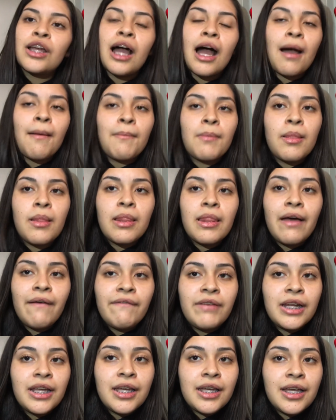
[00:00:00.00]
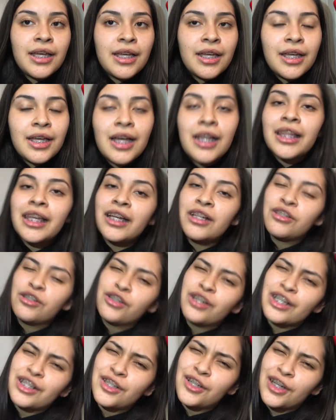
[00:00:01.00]
I'm loving it. I think I told
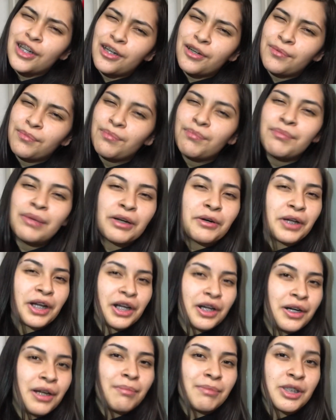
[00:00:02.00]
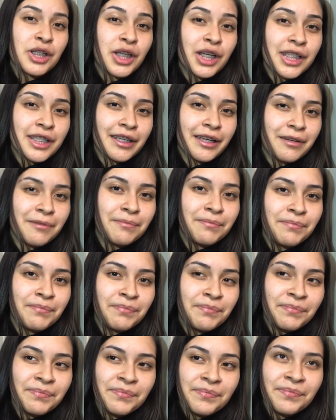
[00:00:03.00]
you guys earlier, but I don't care. I'm gonna tell you guys again.
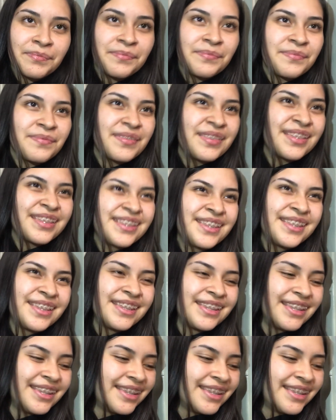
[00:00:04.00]
Um.